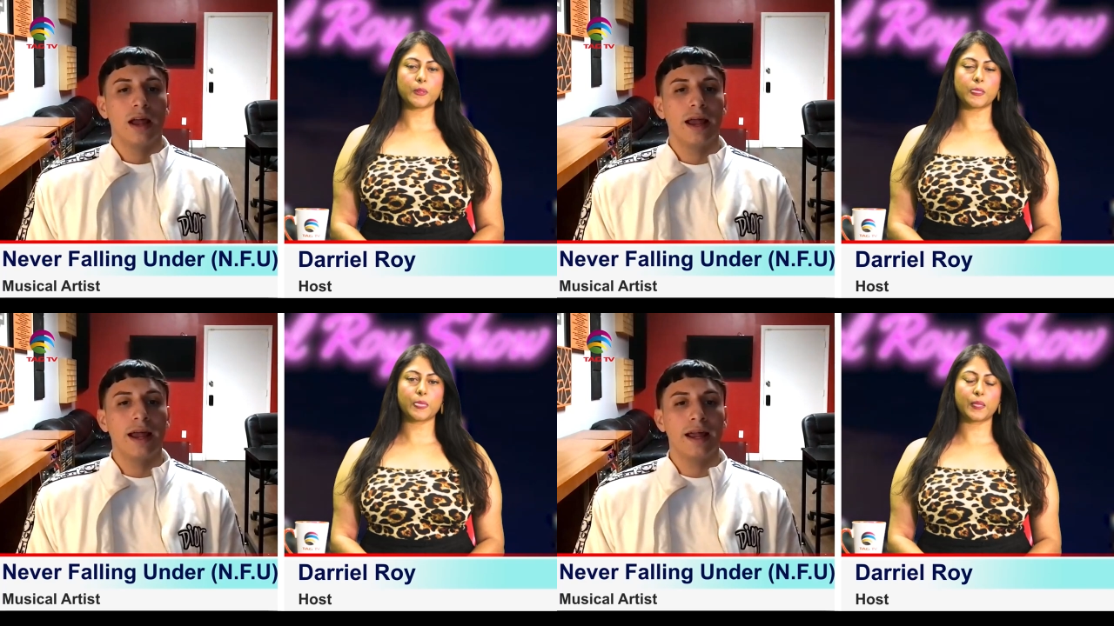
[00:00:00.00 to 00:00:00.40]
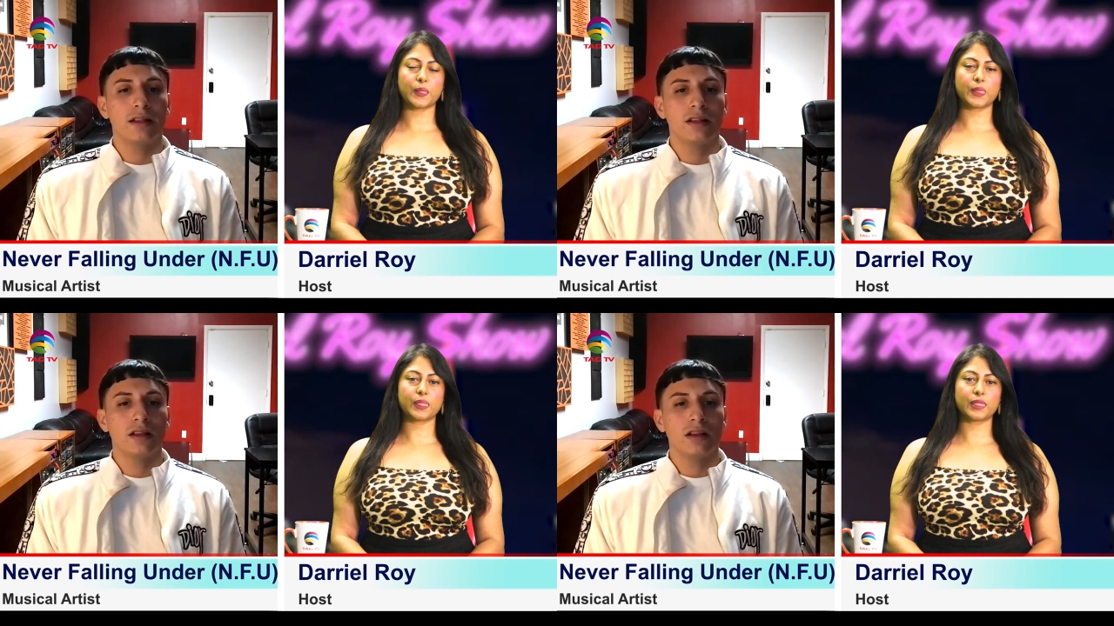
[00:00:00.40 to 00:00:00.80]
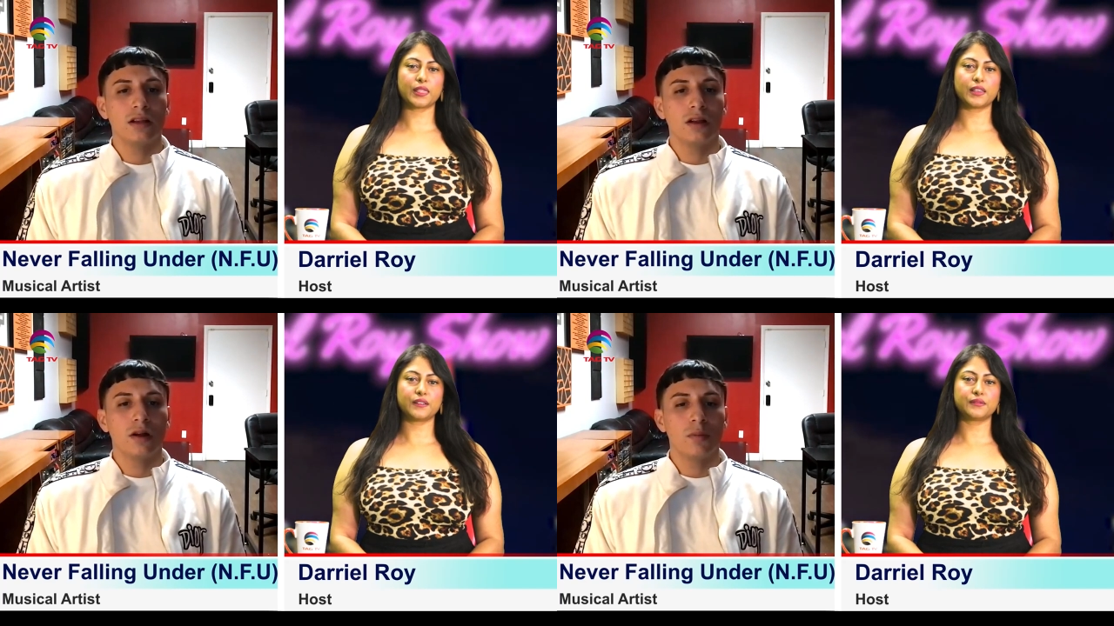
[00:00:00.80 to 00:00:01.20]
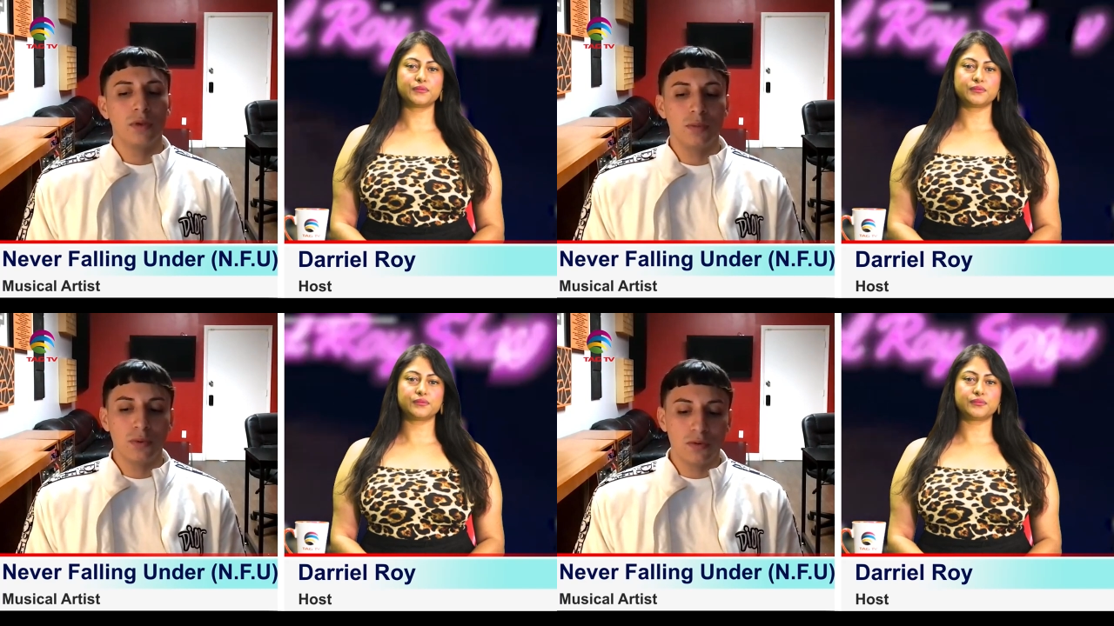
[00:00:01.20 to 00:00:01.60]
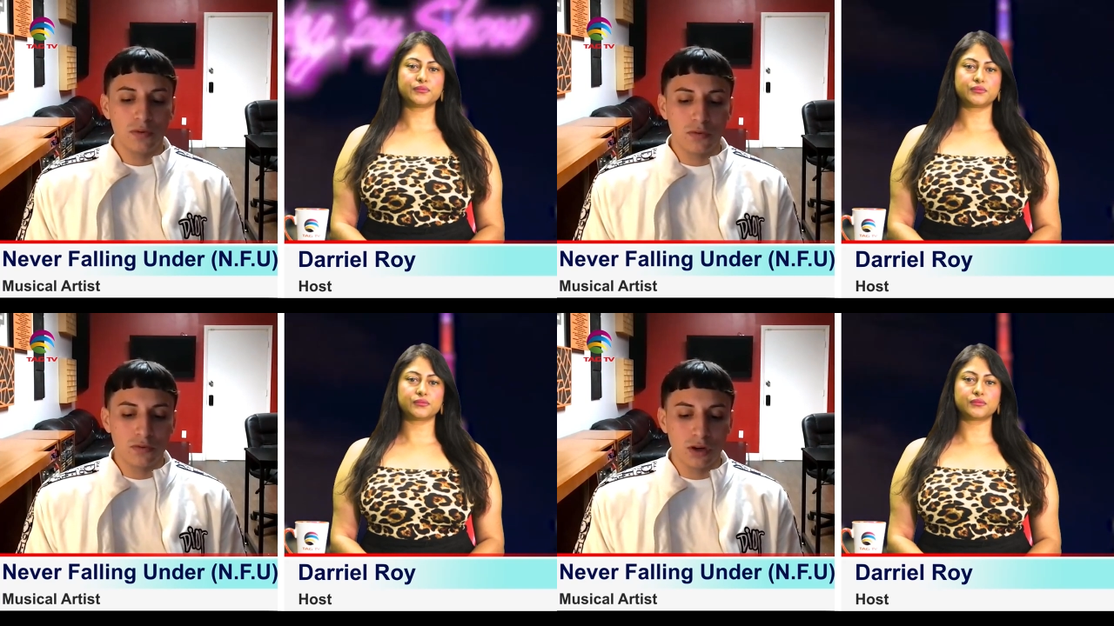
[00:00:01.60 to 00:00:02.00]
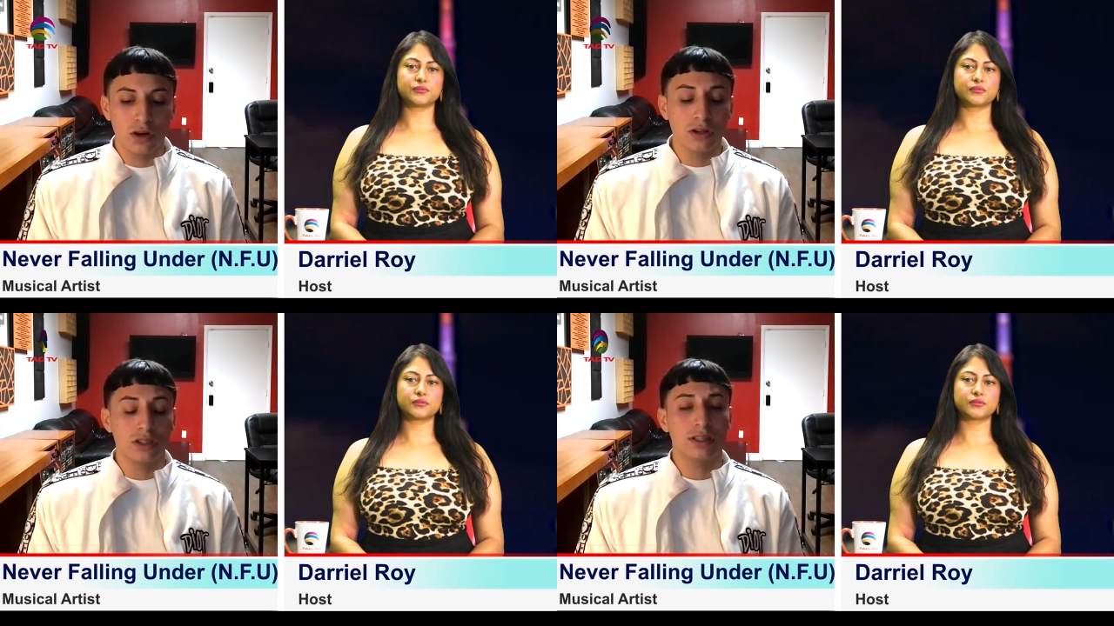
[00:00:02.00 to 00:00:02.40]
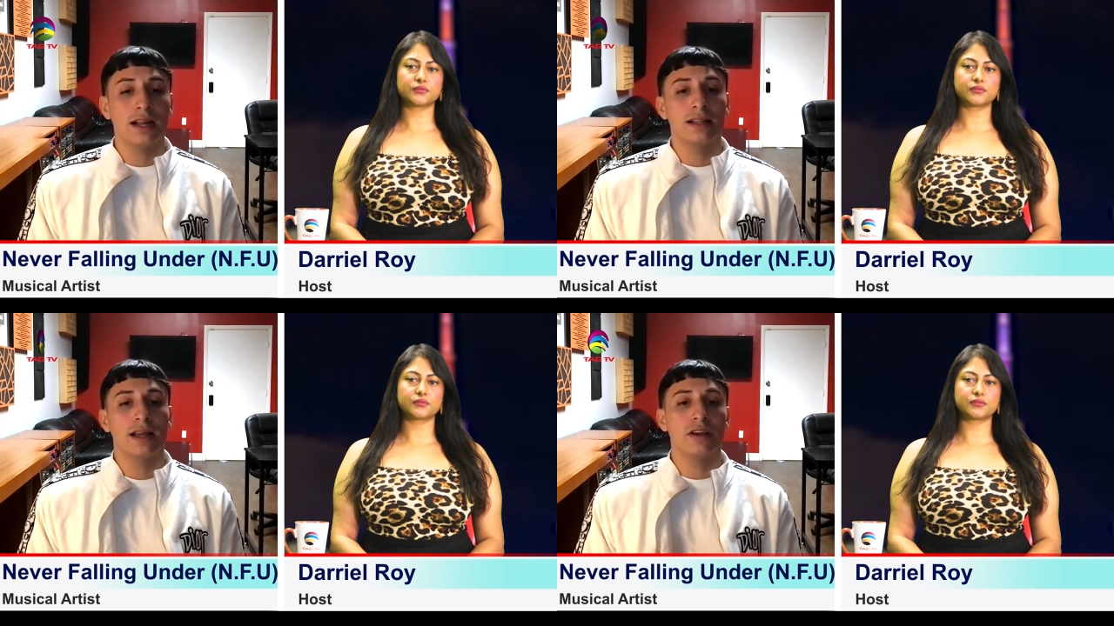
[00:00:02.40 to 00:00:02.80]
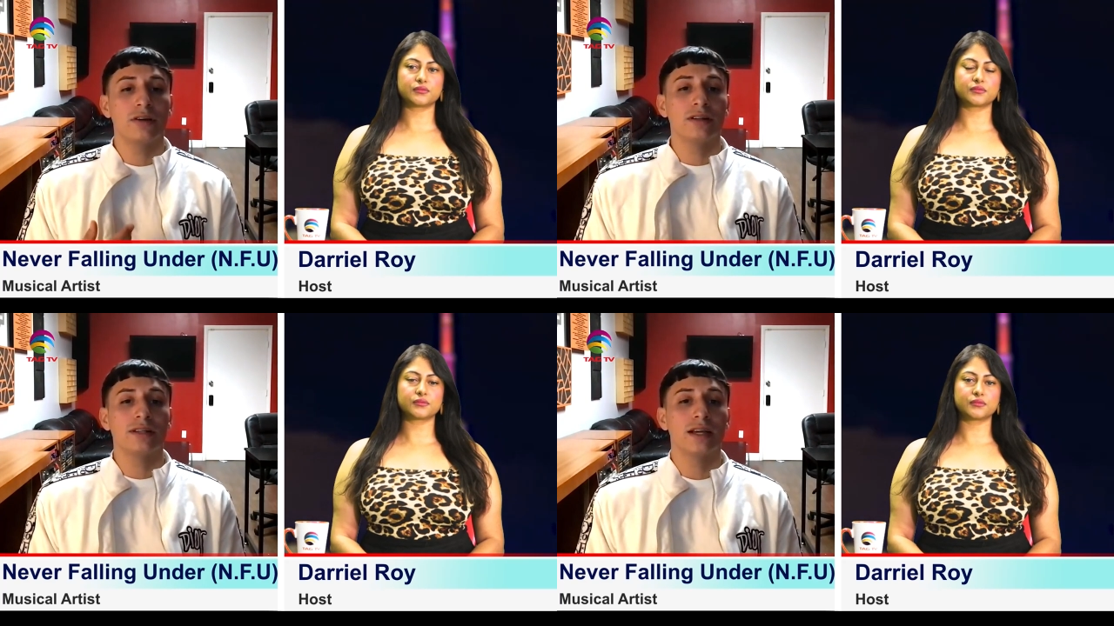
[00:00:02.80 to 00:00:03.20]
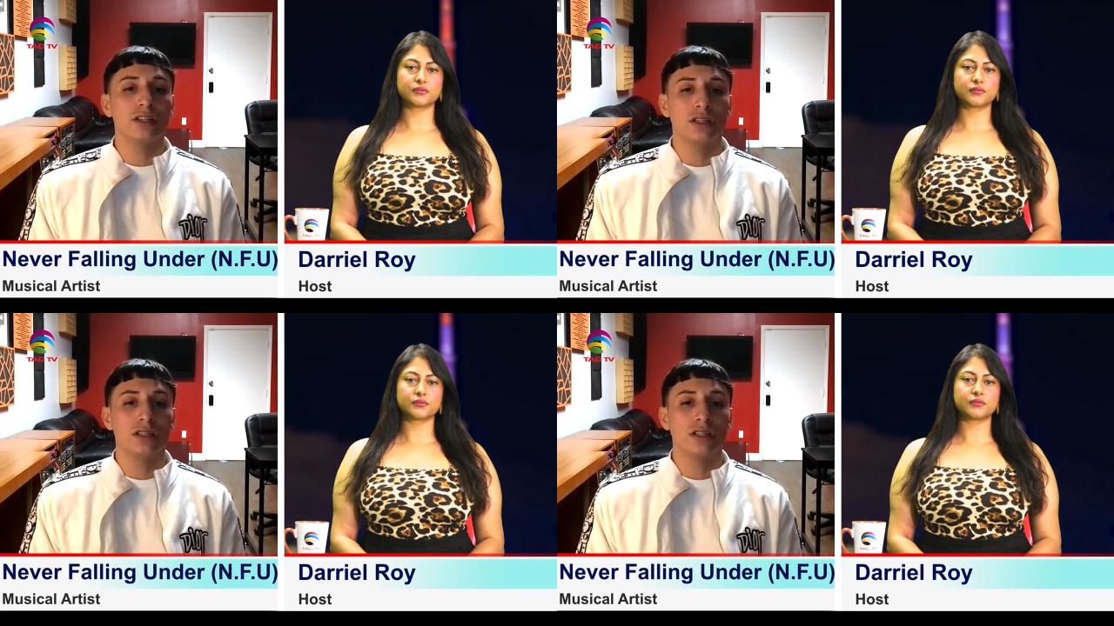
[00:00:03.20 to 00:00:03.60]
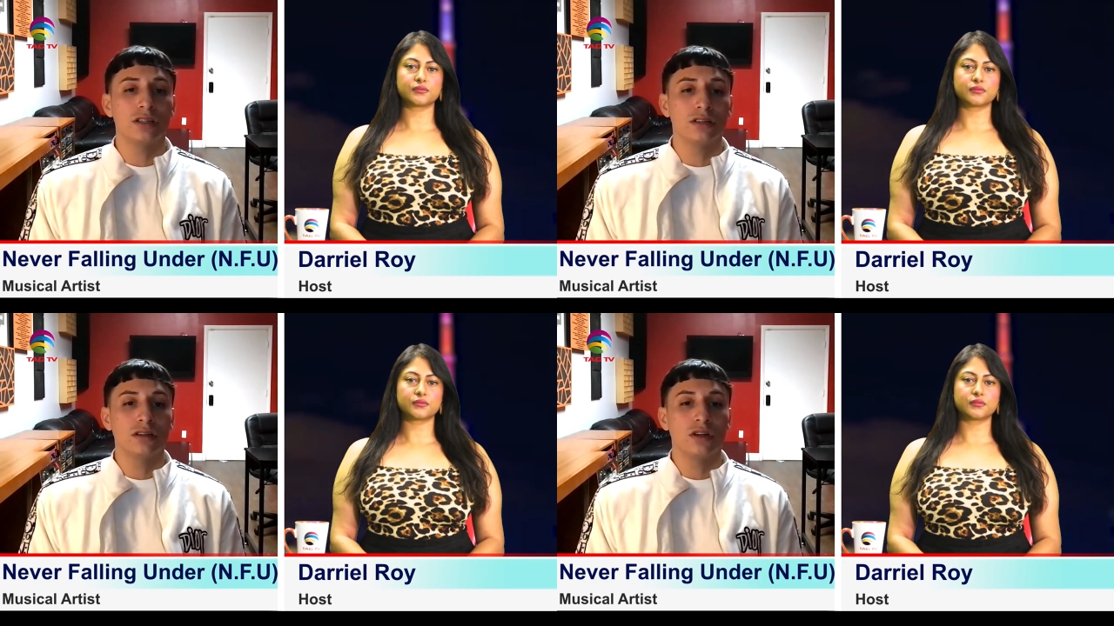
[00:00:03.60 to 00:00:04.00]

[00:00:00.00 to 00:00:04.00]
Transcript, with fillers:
Speaker 1: and people don't understand that your intentions,